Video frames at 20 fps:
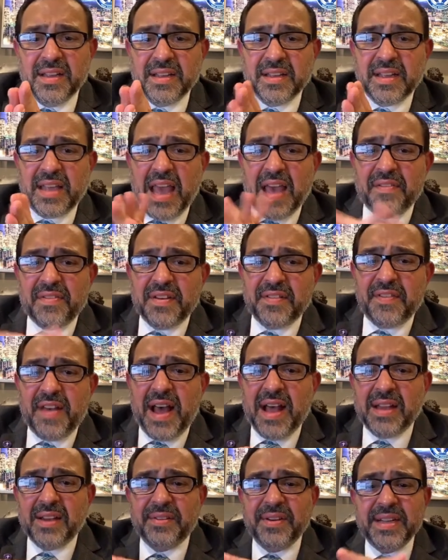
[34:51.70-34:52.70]
Kevin,
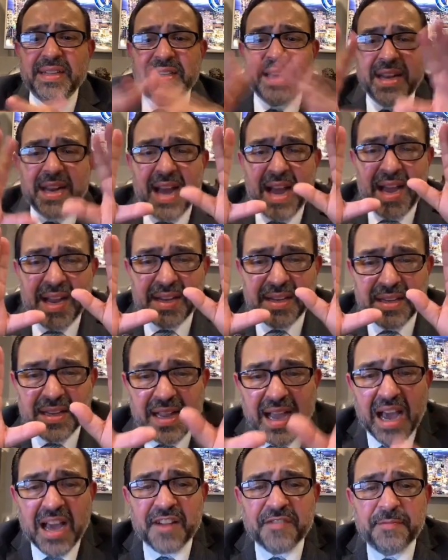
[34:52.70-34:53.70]
Valerie tonight, the
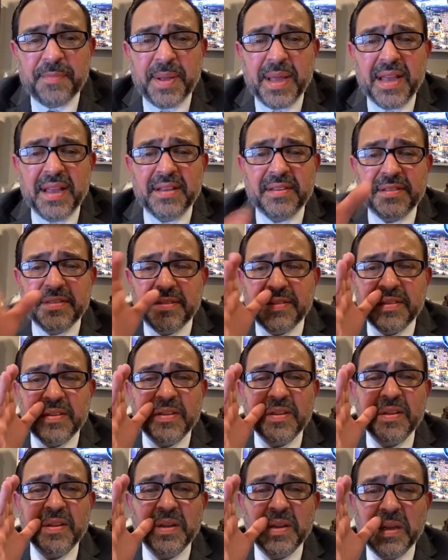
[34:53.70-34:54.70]
God of peace.
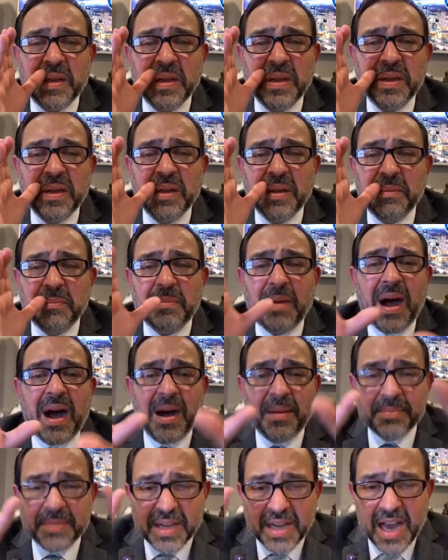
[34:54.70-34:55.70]

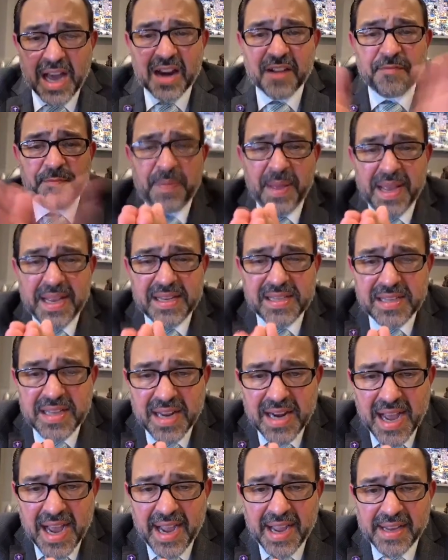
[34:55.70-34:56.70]
Mom, the God of peace
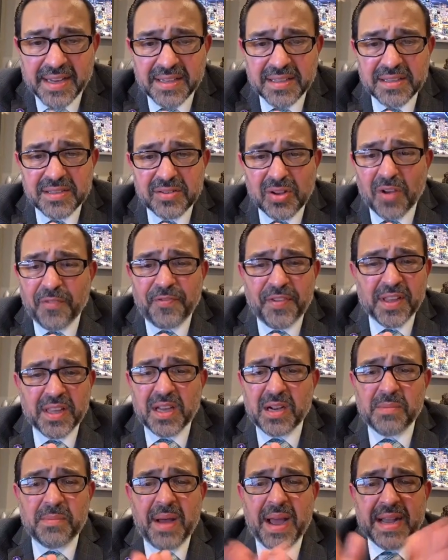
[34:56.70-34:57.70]
tonight. Sophie,
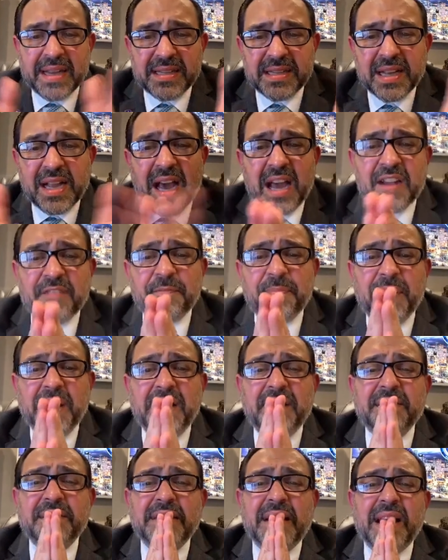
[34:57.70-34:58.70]
little Mike, the God of
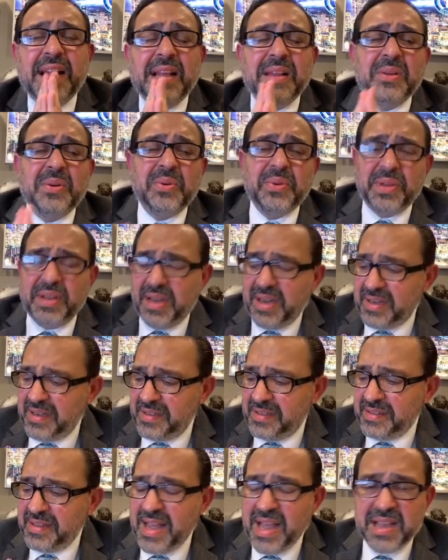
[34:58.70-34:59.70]
peace. Hallelujah.
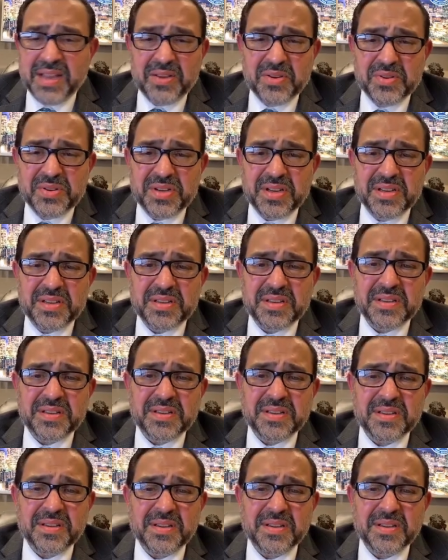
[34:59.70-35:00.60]
Thank you, Jesus.